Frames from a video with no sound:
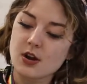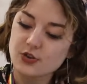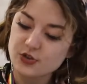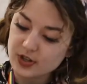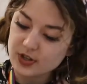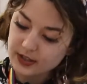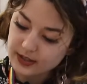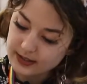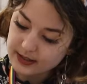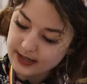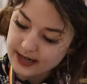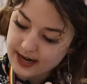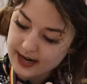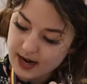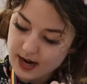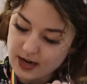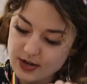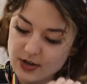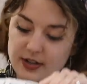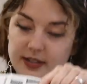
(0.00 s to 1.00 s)
just
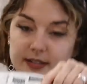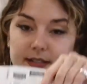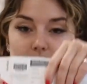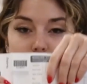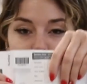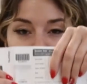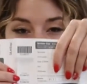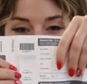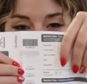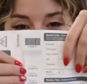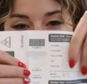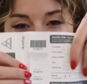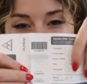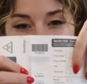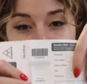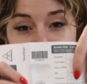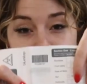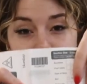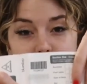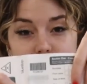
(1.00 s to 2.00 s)
here, you can see a bunch of
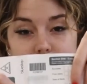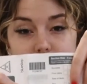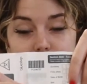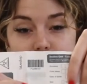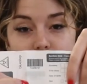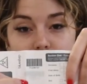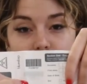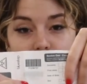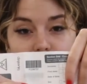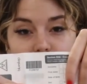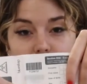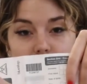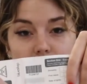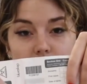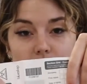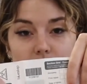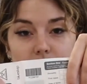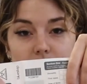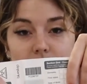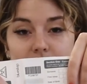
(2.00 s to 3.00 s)
stickers.
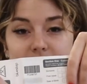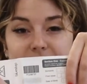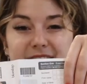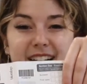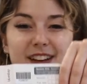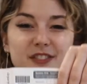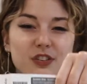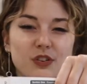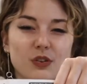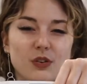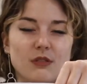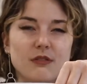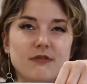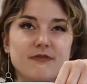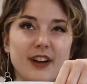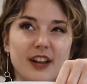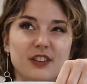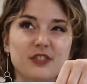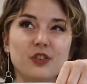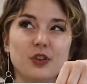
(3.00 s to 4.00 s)
Right,
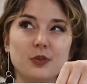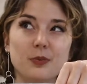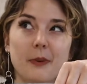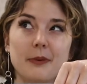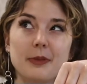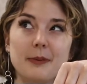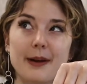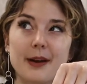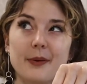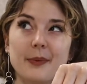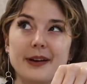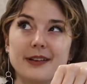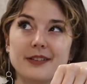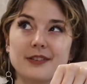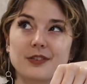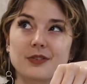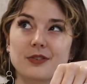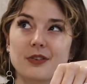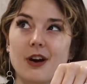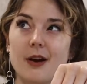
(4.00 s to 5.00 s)
vaginal's probably a better way to
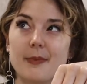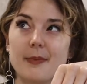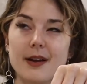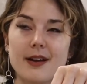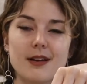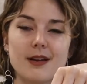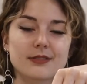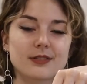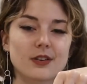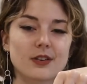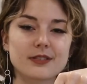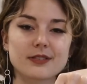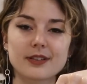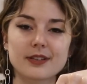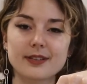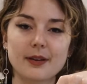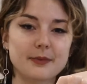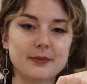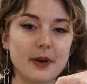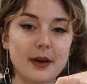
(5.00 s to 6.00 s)
describe it.
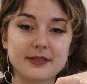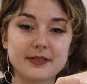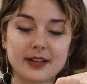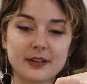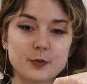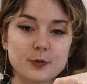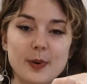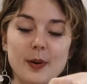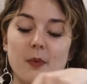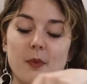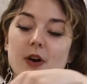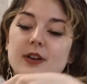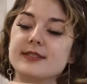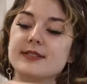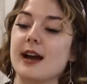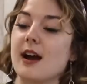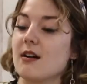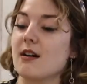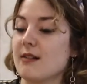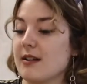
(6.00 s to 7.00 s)
Sometimes I can spit
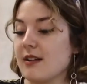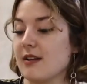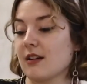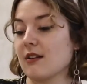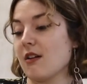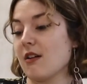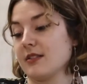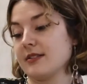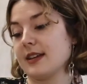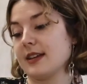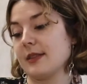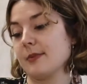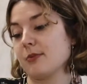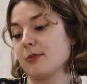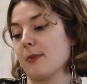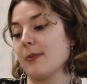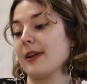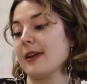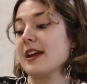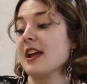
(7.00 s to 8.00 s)
words out and I can't say them
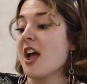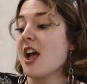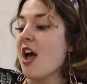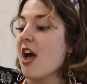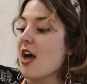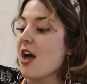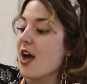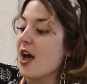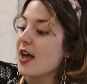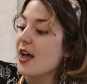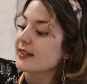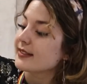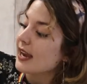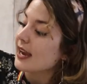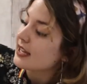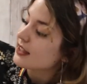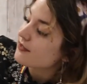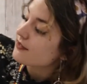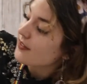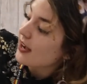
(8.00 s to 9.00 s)
properly.
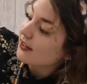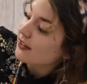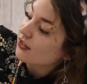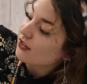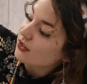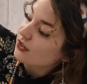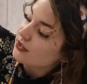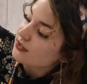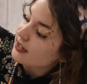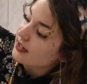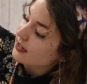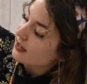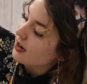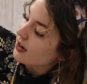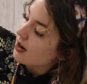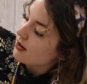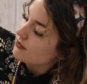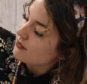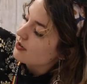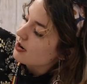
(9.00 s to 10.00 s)
Take the vaginal
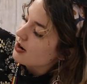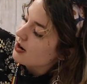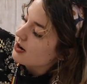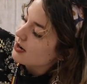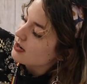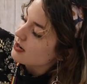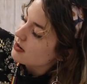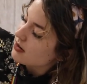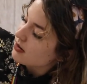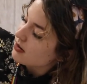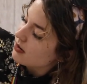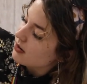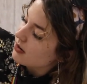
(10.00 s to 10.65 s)
sticker, right?